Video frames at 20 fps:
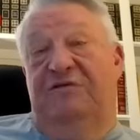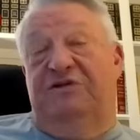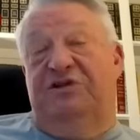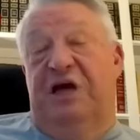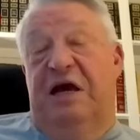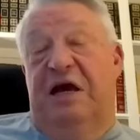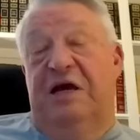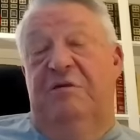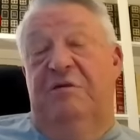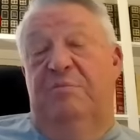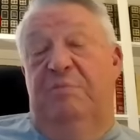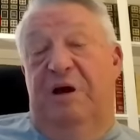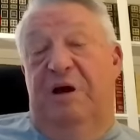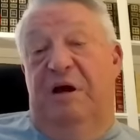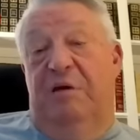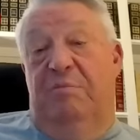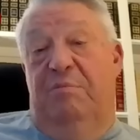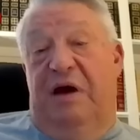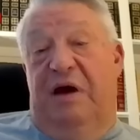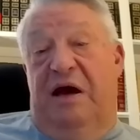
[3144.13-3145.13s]
Satan
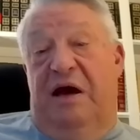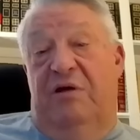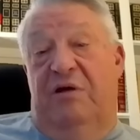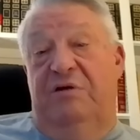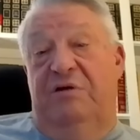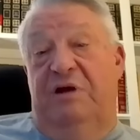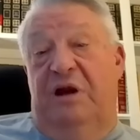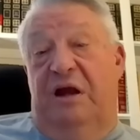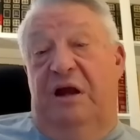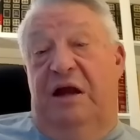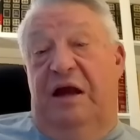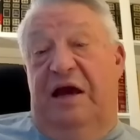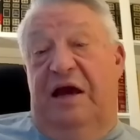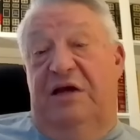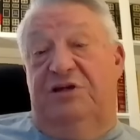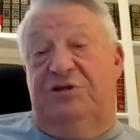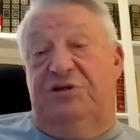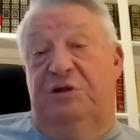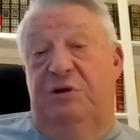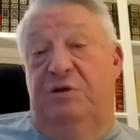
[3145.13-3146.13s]
being bound and
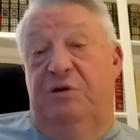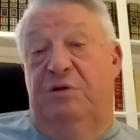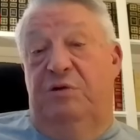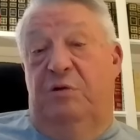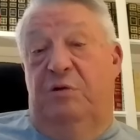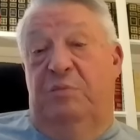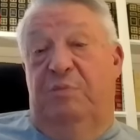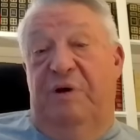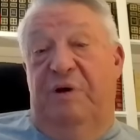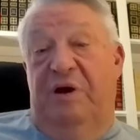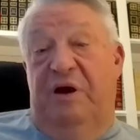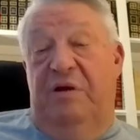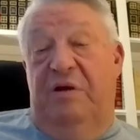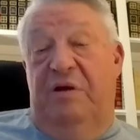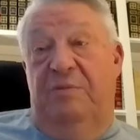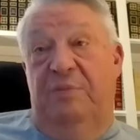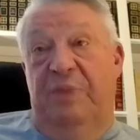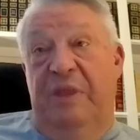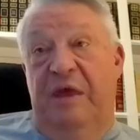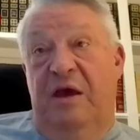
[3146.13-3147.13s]
cast into a
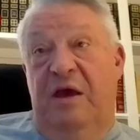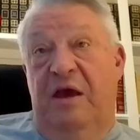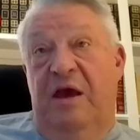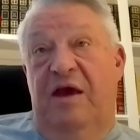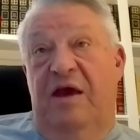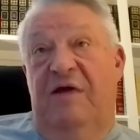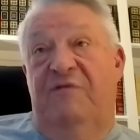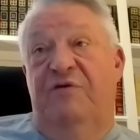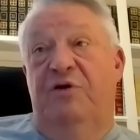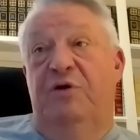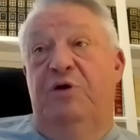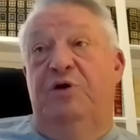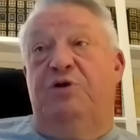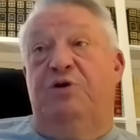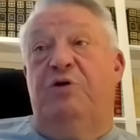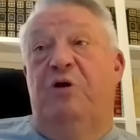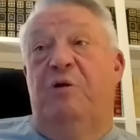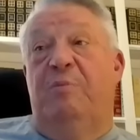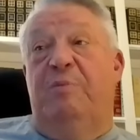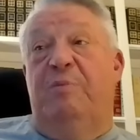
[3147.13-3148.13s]
pit, if you
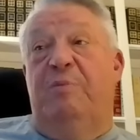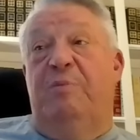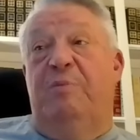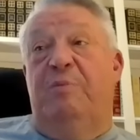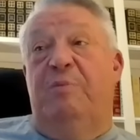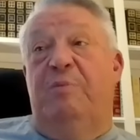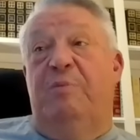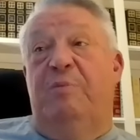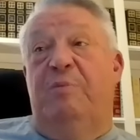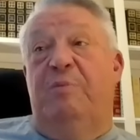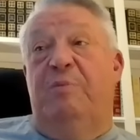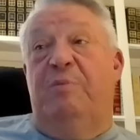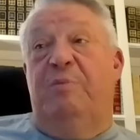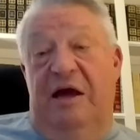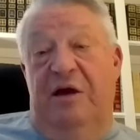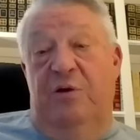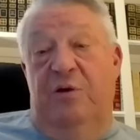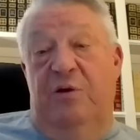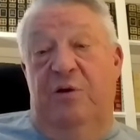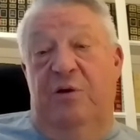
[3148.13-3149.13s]
interpret that
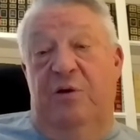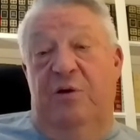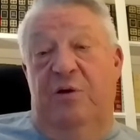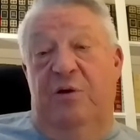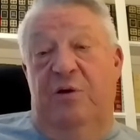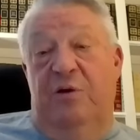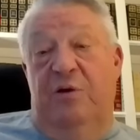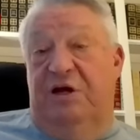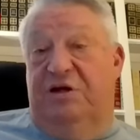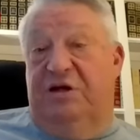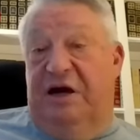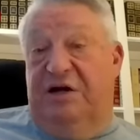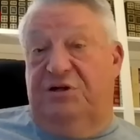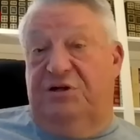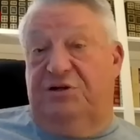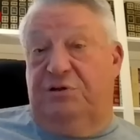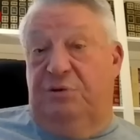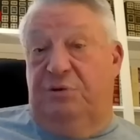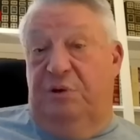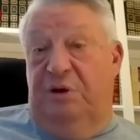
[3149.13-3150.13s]
language
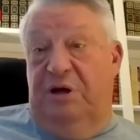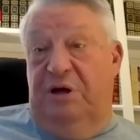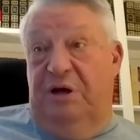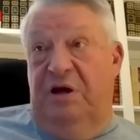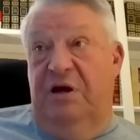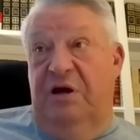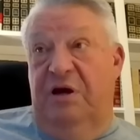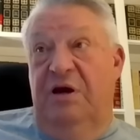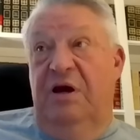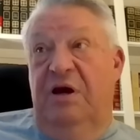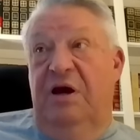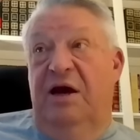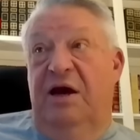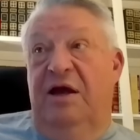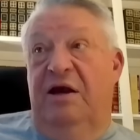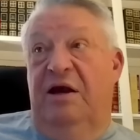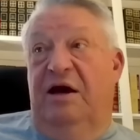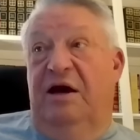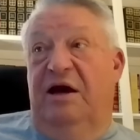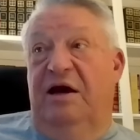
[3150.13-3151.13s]
contextually
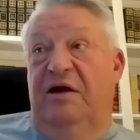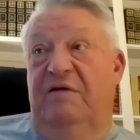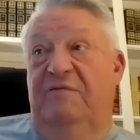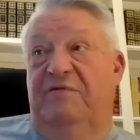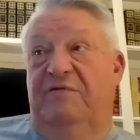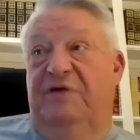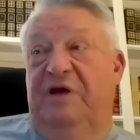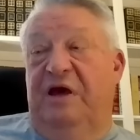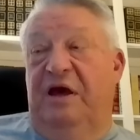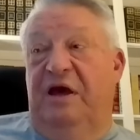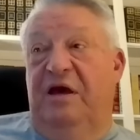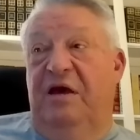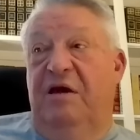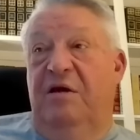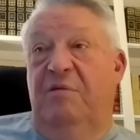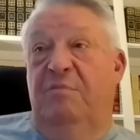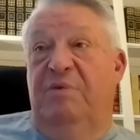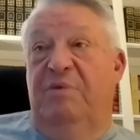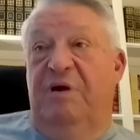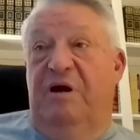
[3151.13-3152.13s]
in light of the
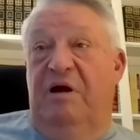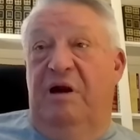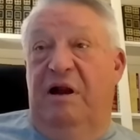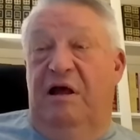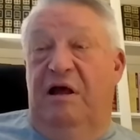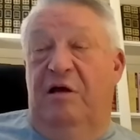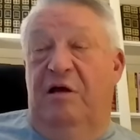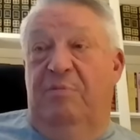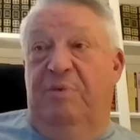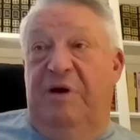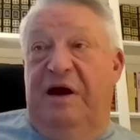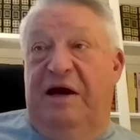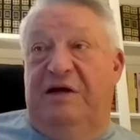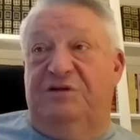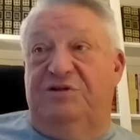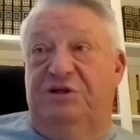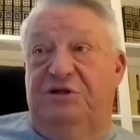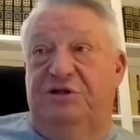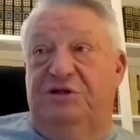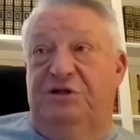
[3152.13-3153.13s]
parallel
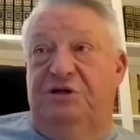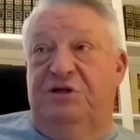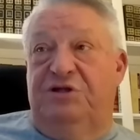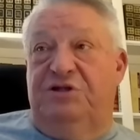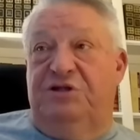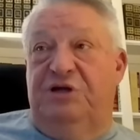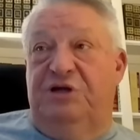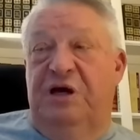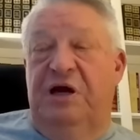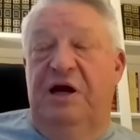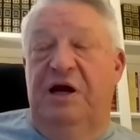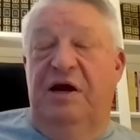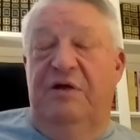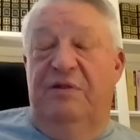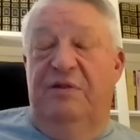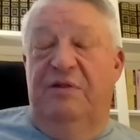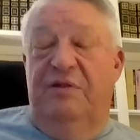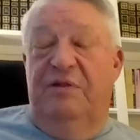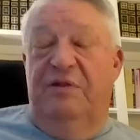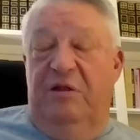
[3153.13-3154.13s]
passages
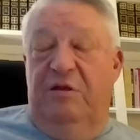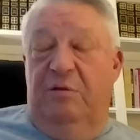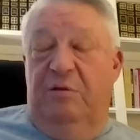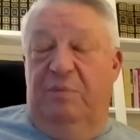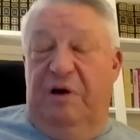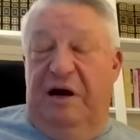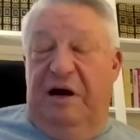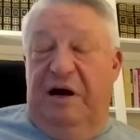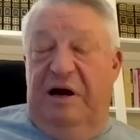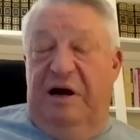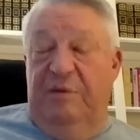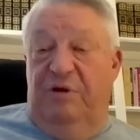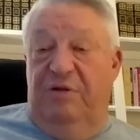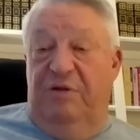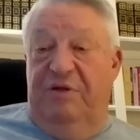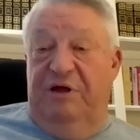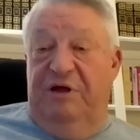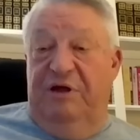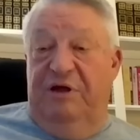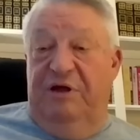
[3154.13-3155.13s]
in the
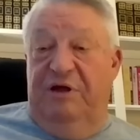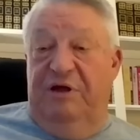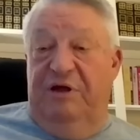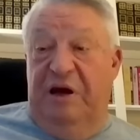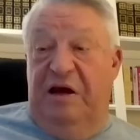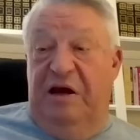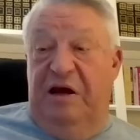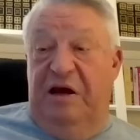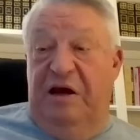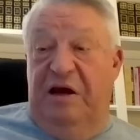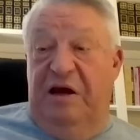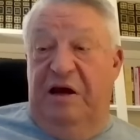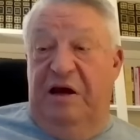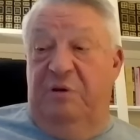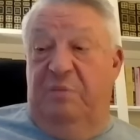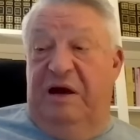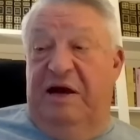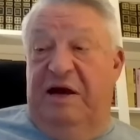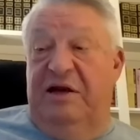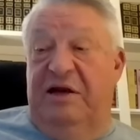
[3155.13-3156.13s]
Bible that speak of
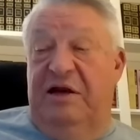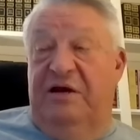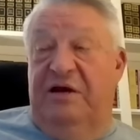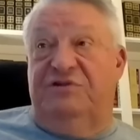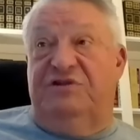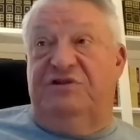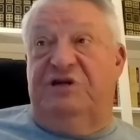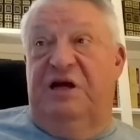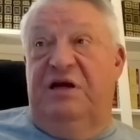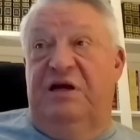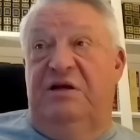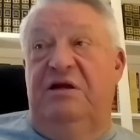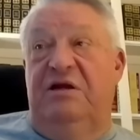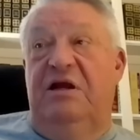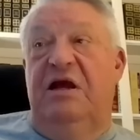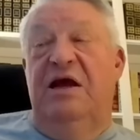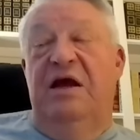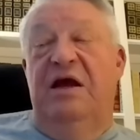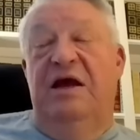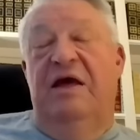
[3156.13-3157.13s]
the binding of
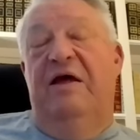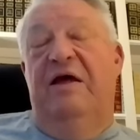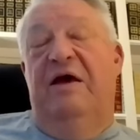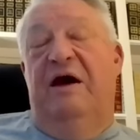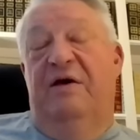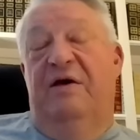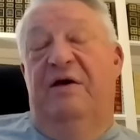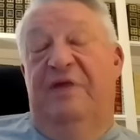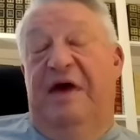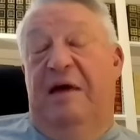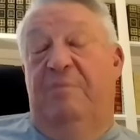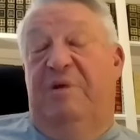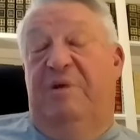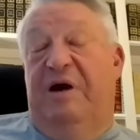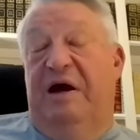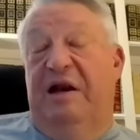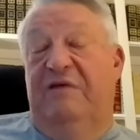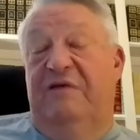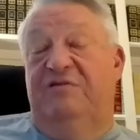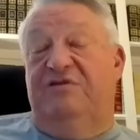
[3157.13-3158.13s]
Satan, that
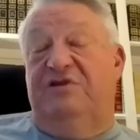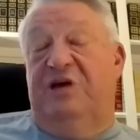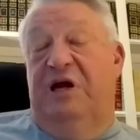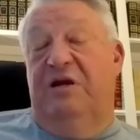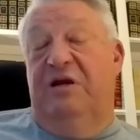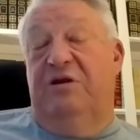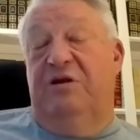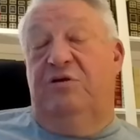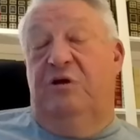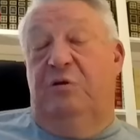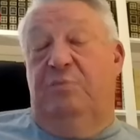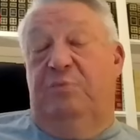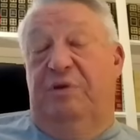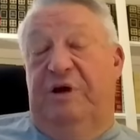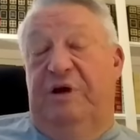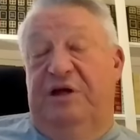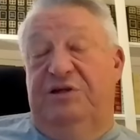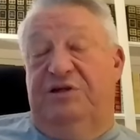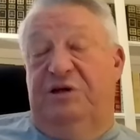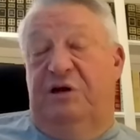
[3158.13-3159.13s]
binding of Satan took
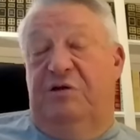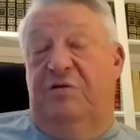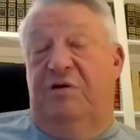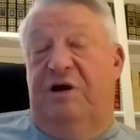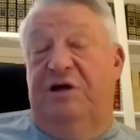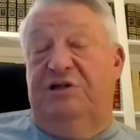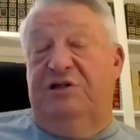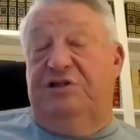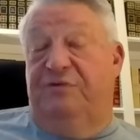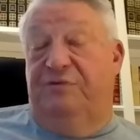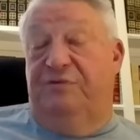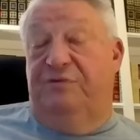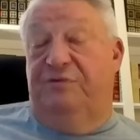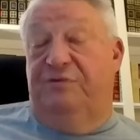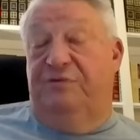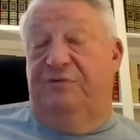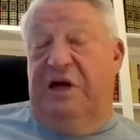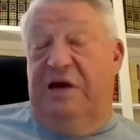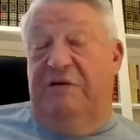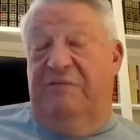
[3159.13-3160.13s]
place at Christ's
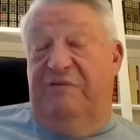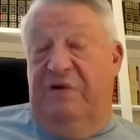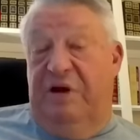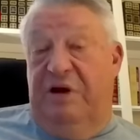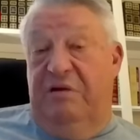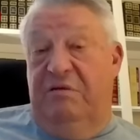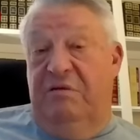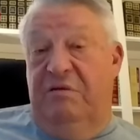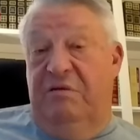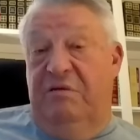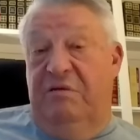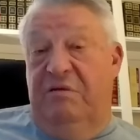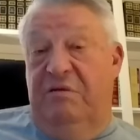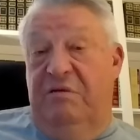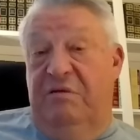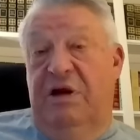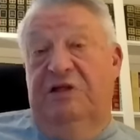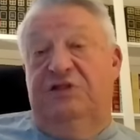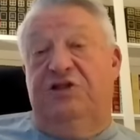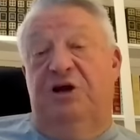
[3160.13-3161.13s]
first advent.
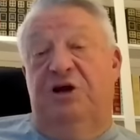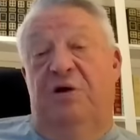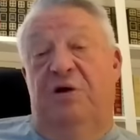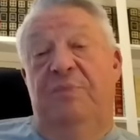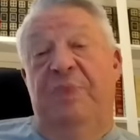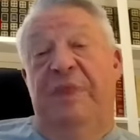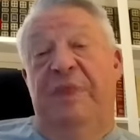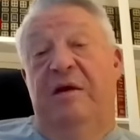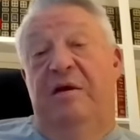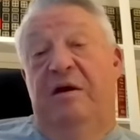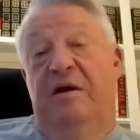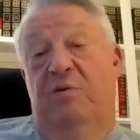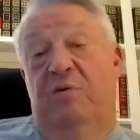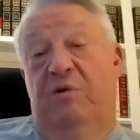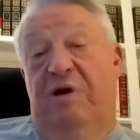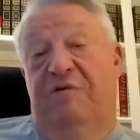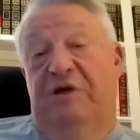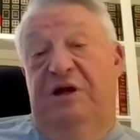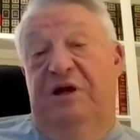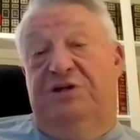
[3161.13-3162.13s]
And so
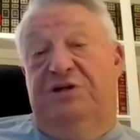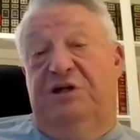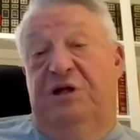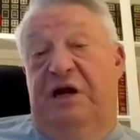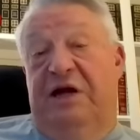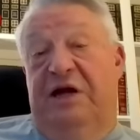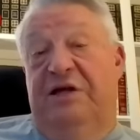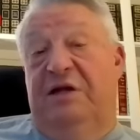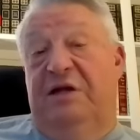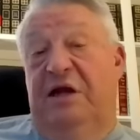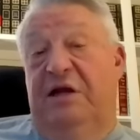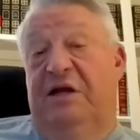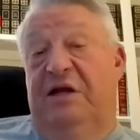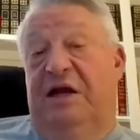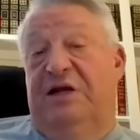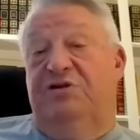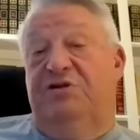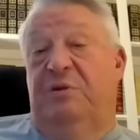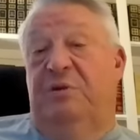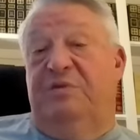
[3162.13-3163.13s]
Revelation 19
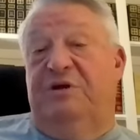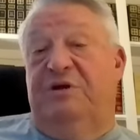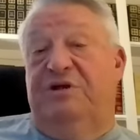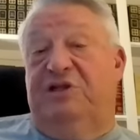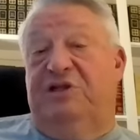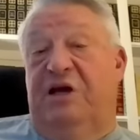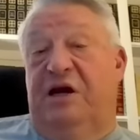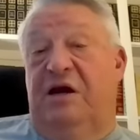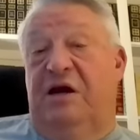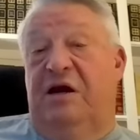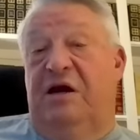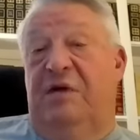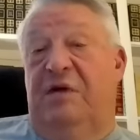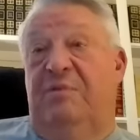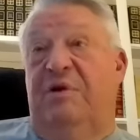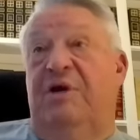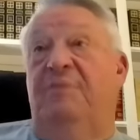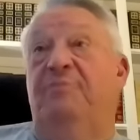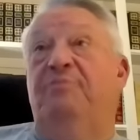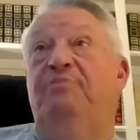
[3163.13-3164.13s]
takes you up to the second
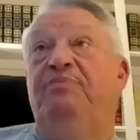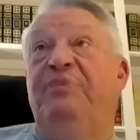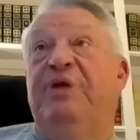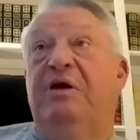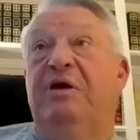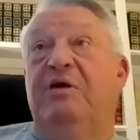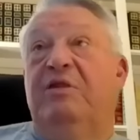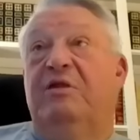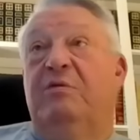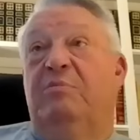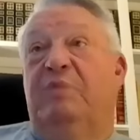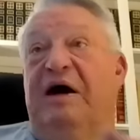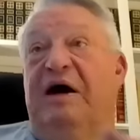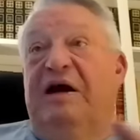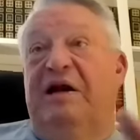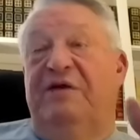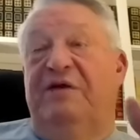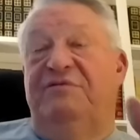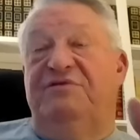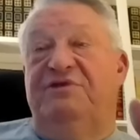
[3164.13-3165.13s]
coming. The
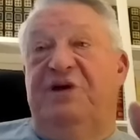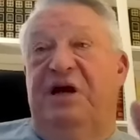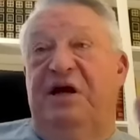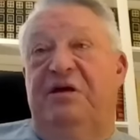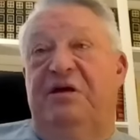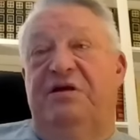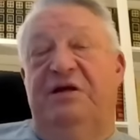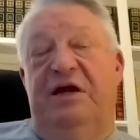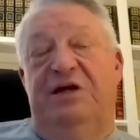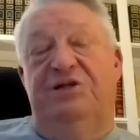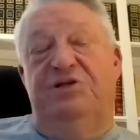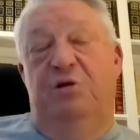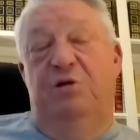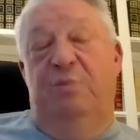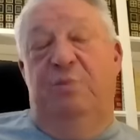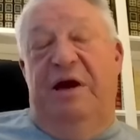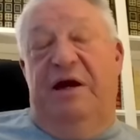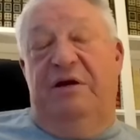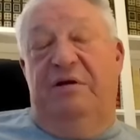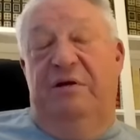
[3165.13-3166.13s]
binding of Satan takes
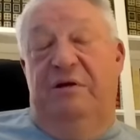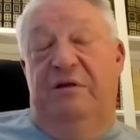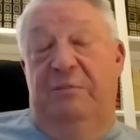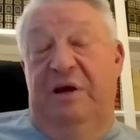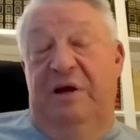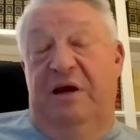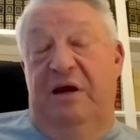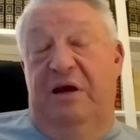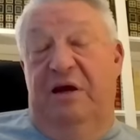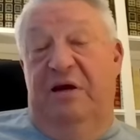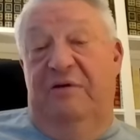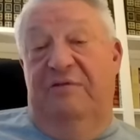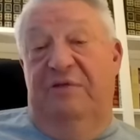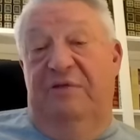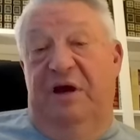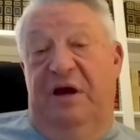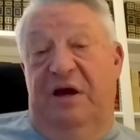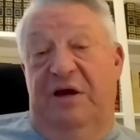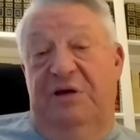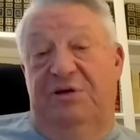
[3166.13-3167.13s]
you back to the beginning
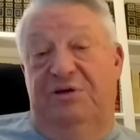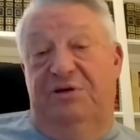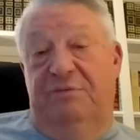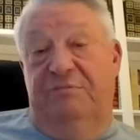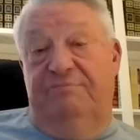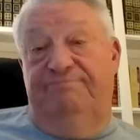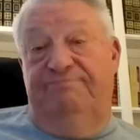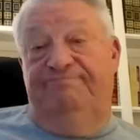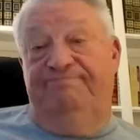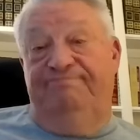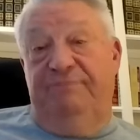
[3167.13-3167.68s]
of the age.